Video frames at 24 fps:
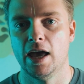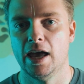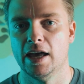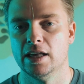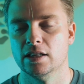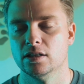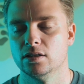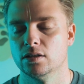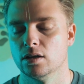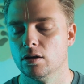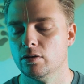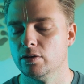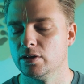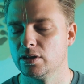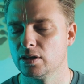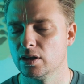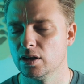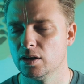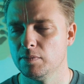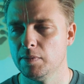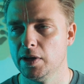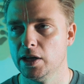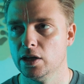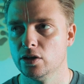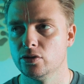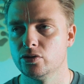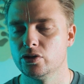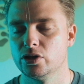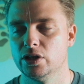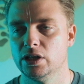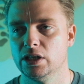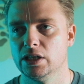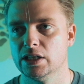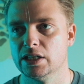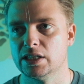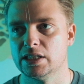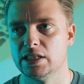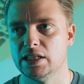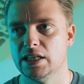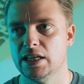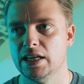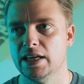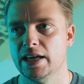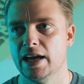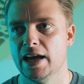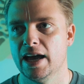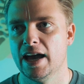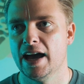And so it's going to be interesting to
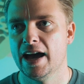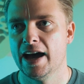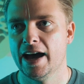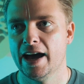see,